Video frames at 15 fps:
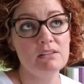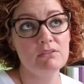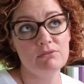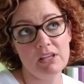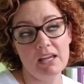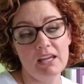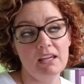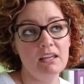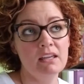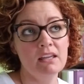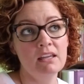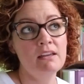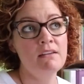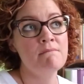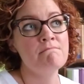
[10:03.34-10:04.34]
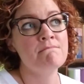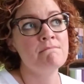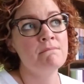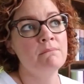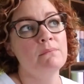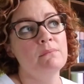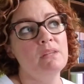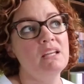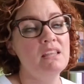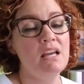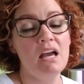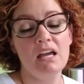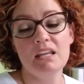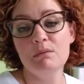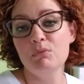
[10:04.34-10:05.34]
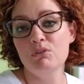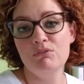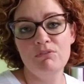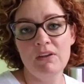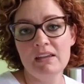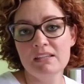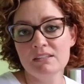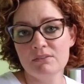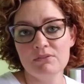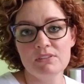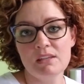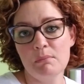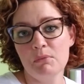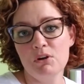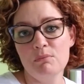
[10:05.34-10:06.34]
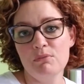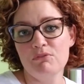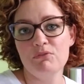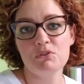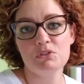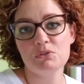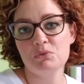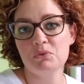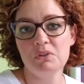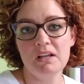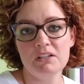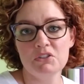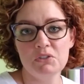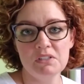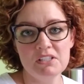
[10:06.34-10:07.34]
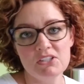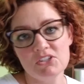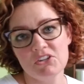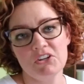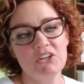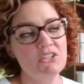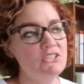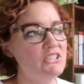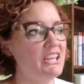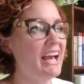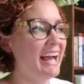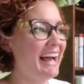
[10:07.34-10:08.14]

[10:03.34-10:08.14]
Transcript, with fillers: of like like the honeymoon phase of summer before school actually starts.